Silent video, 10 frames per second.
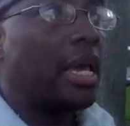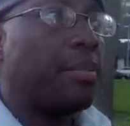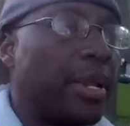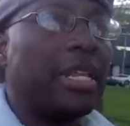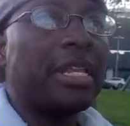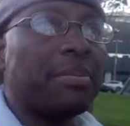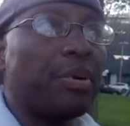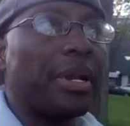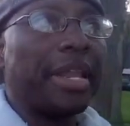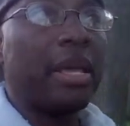But he didn't put
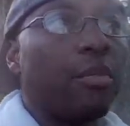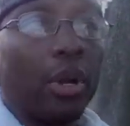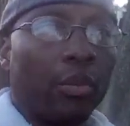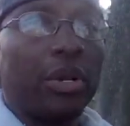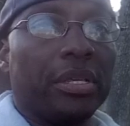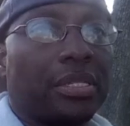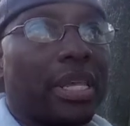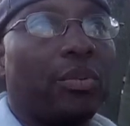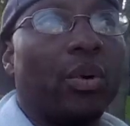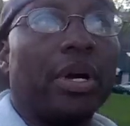a name on it. What he
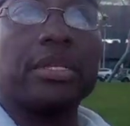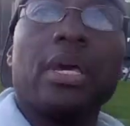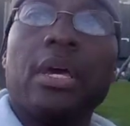said was,